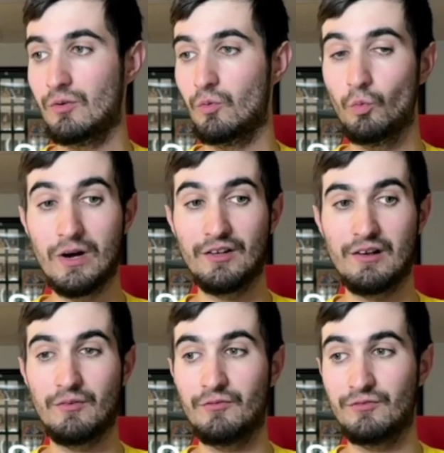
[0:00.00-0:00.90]
we're
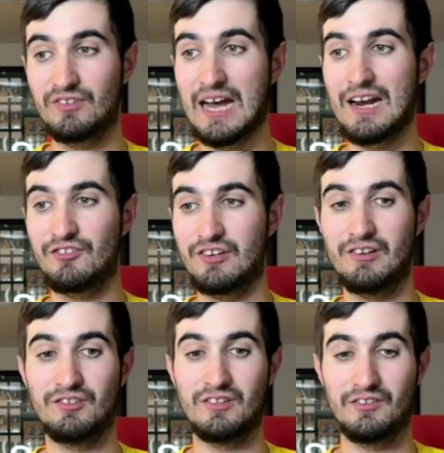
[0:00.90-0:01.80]
kind of
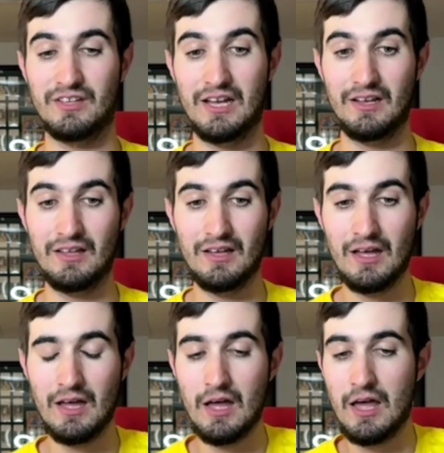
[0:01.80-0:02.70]
serious in this thing.
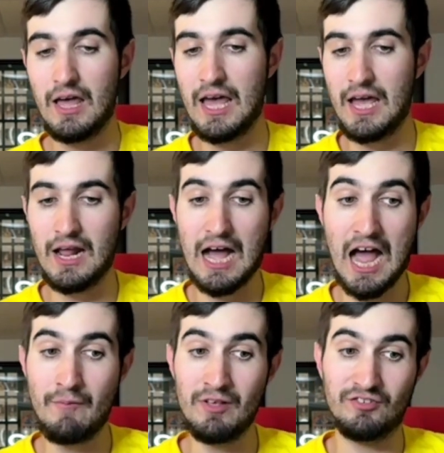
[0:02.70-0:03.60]
And
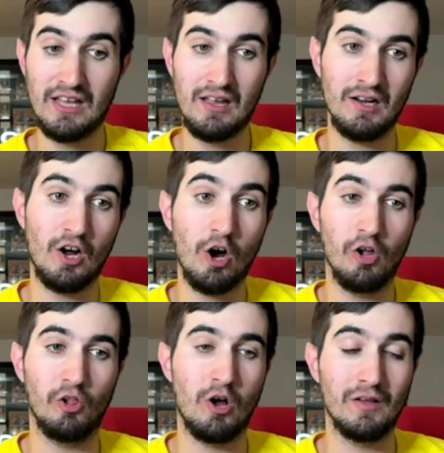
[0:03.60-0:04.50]
I've been saying
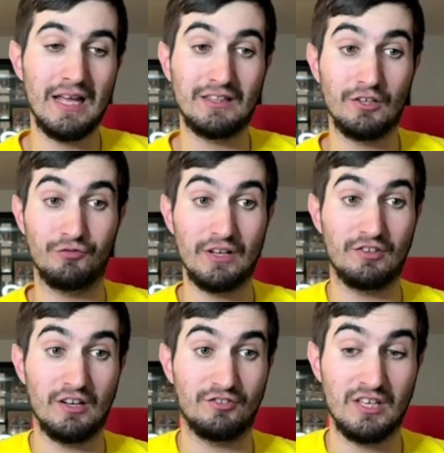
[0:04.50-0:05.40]
all along that this Red
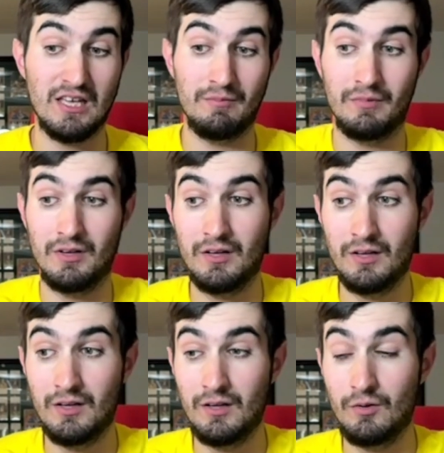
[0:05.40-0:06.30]
Sox team
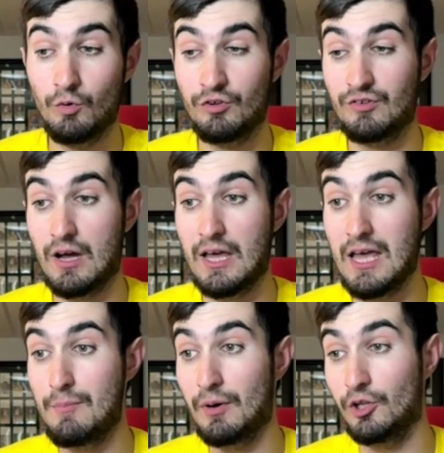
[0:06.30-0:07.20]
was
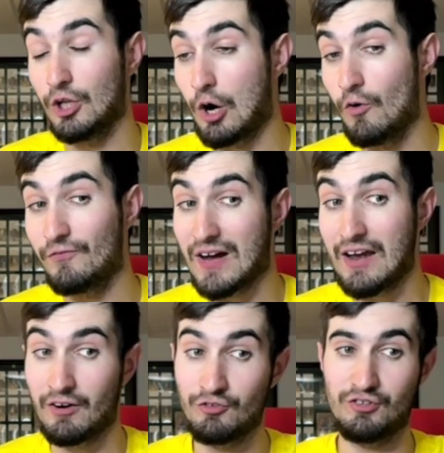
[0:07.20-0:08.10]
a below
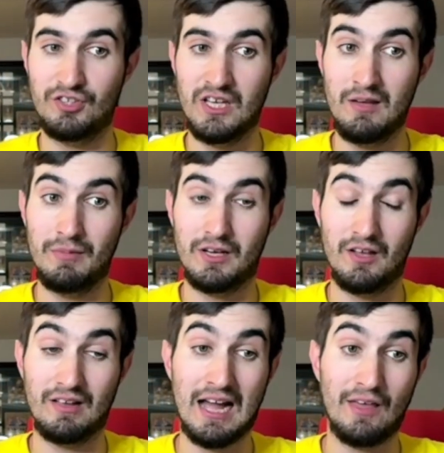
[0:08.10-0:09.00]
500 team
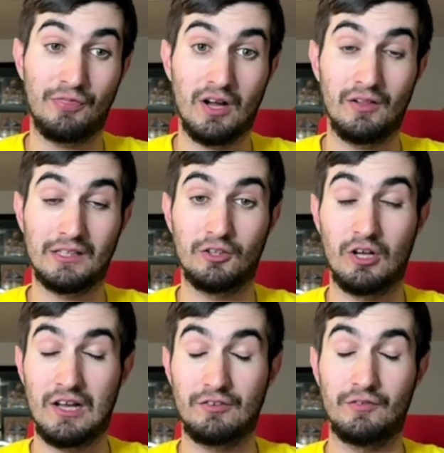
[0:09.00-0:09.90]
because I thought like the
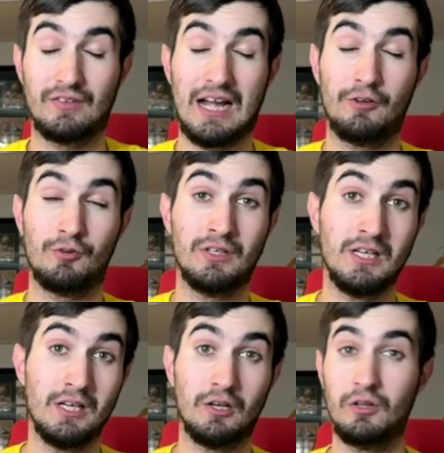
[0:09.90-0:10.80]
loss of Tyler
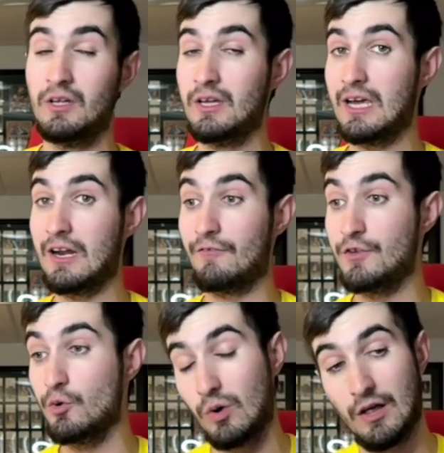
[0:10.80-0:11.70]
O'Neill and a
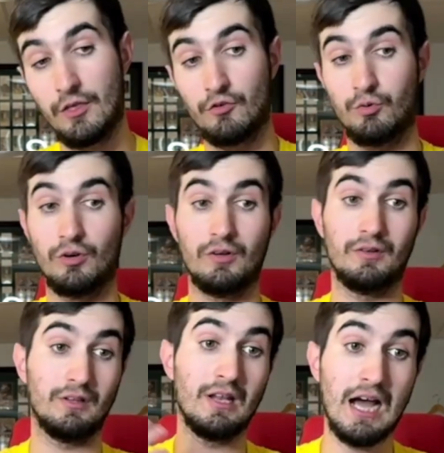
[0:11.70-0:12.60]
few others were
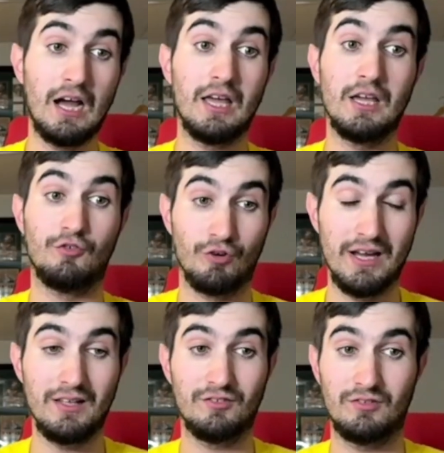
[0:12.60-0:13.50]
not a
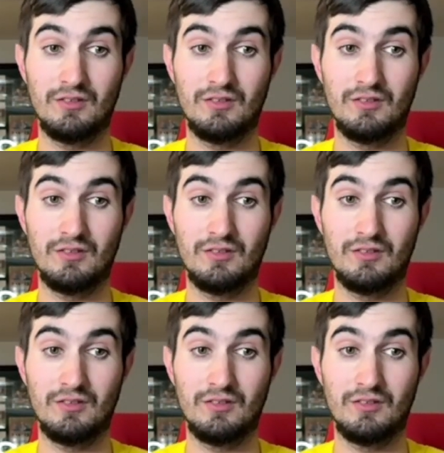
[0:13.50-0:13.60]
great